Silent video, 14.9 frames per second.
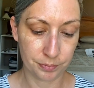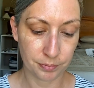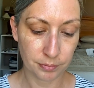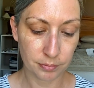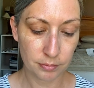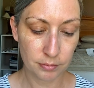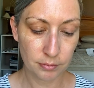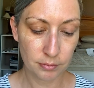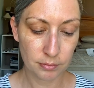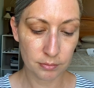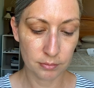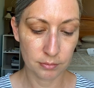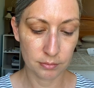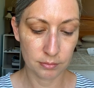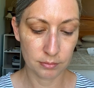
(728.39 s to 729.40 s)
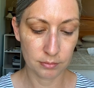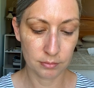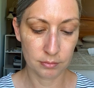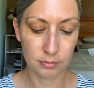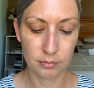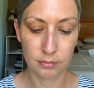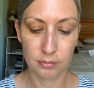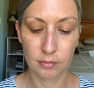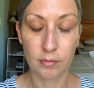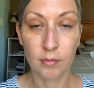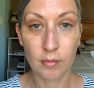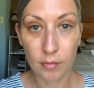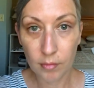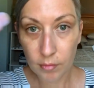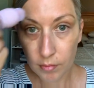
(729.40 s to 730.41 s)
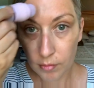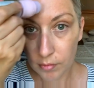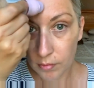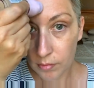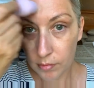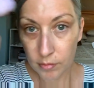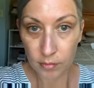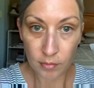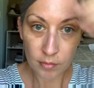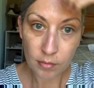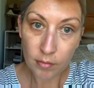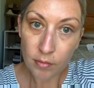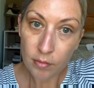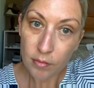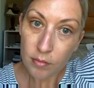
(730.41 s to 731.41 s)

Nothing is said.